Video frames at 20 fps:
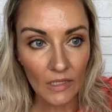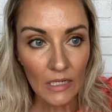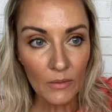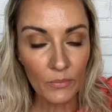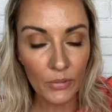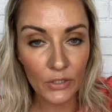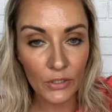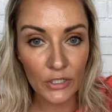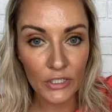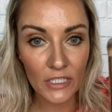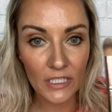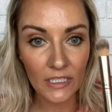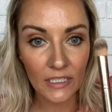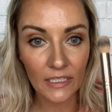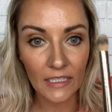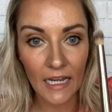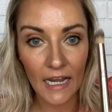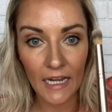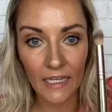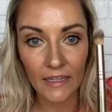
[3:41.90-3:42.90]

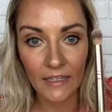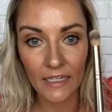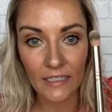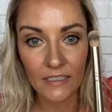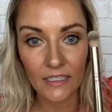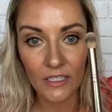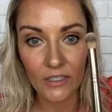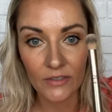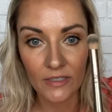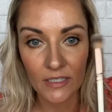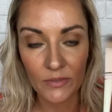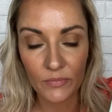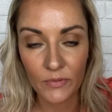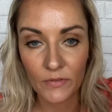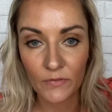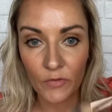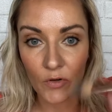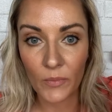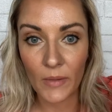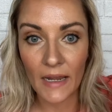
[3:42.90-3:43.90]
Personally, I like to use this one
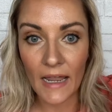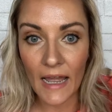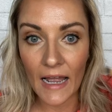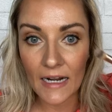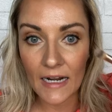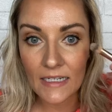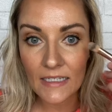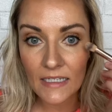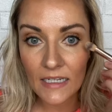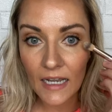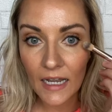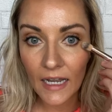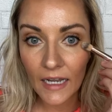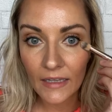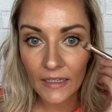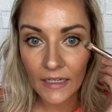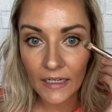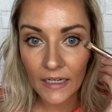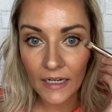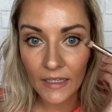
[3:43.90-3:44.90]
for my accent
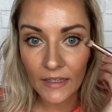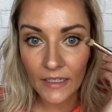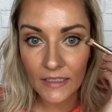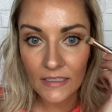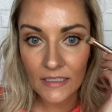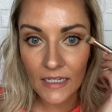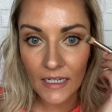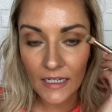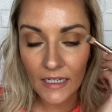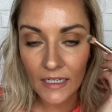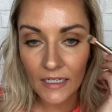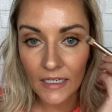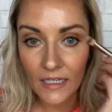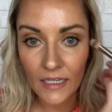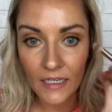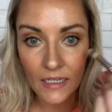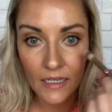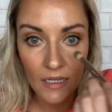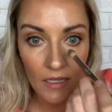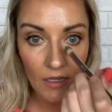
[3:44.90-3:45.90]
highlight. I like to take it
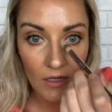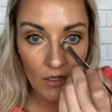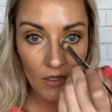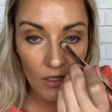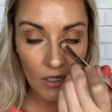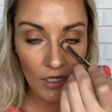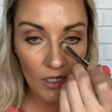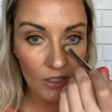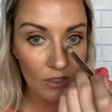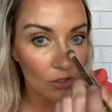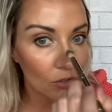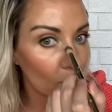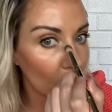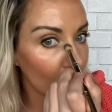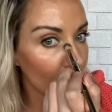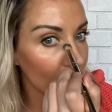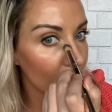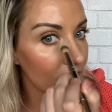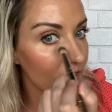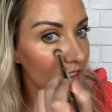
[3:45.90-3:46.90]
in the
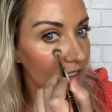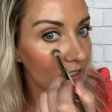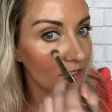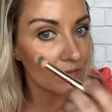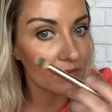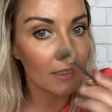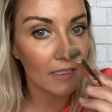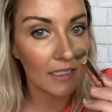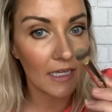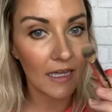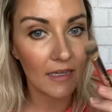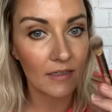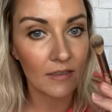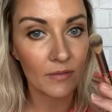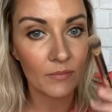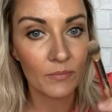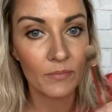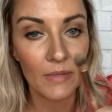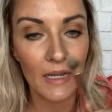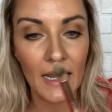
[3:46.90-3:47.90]
corners here with the
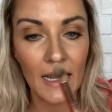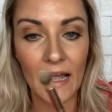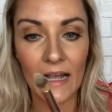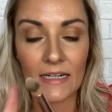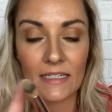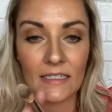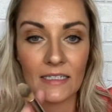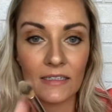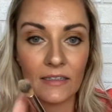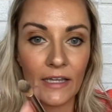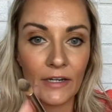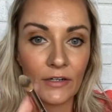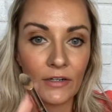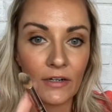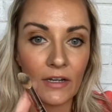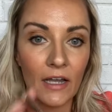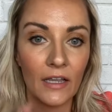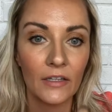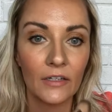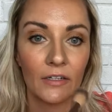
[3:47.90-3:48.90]
my accent lighter
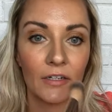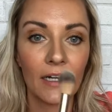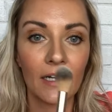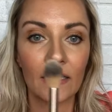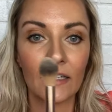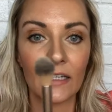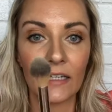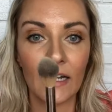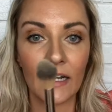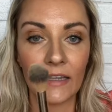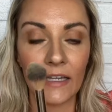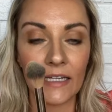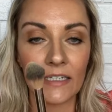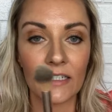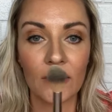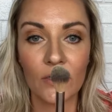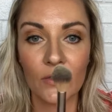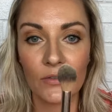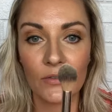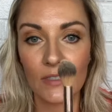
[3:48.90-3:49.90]
color, and then I like
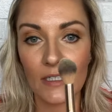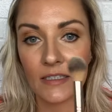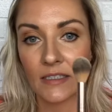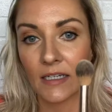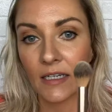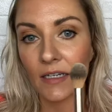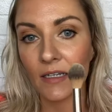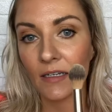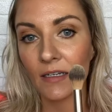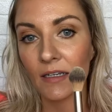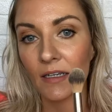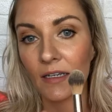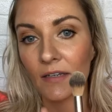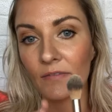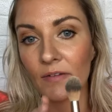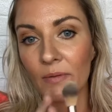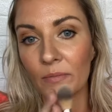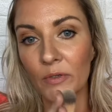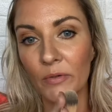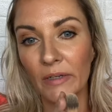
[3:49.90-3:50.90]
to use this end if
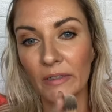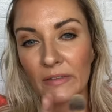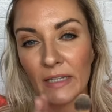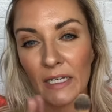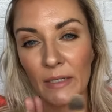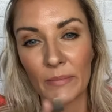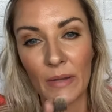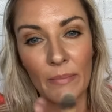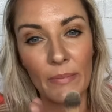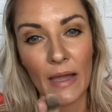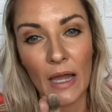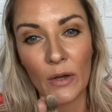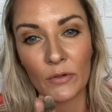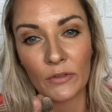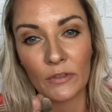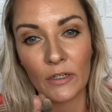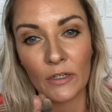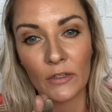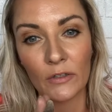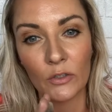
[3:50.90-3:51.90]
I'm doing like my
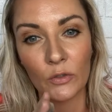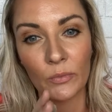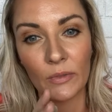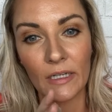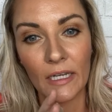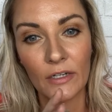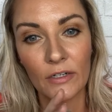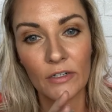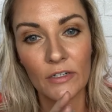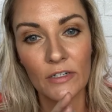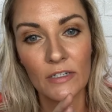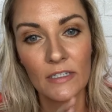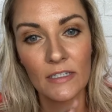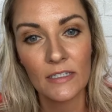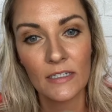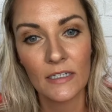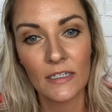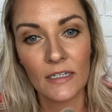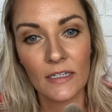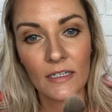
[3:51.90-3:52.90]
powder illuminators.
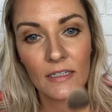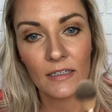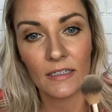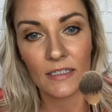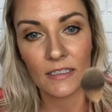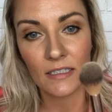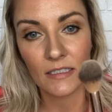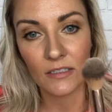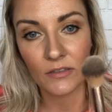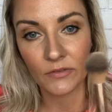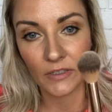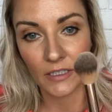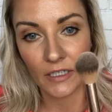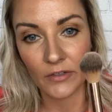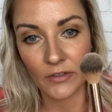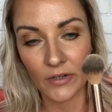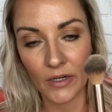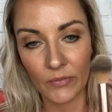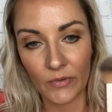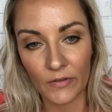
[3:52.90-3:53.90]
This is a really
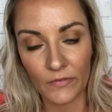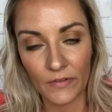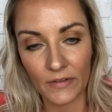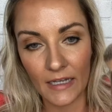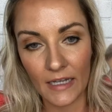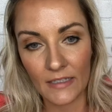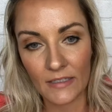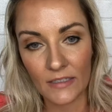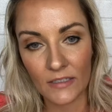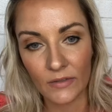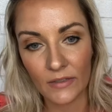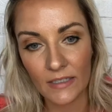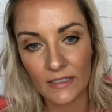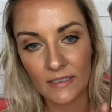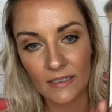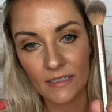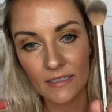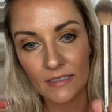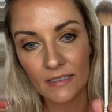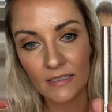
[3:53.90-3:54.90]
great one for that. So this
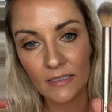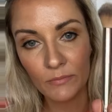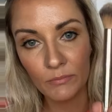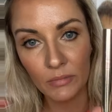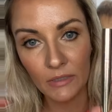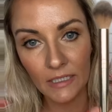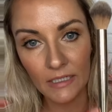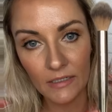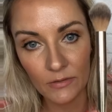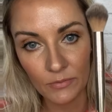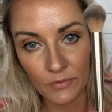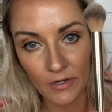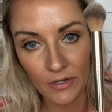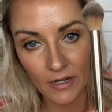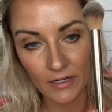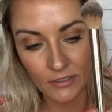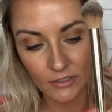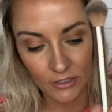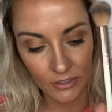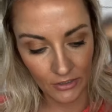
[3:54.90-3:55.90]
is the blend
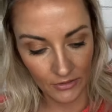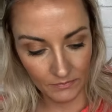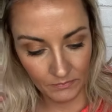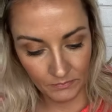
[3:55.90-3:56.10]
brush.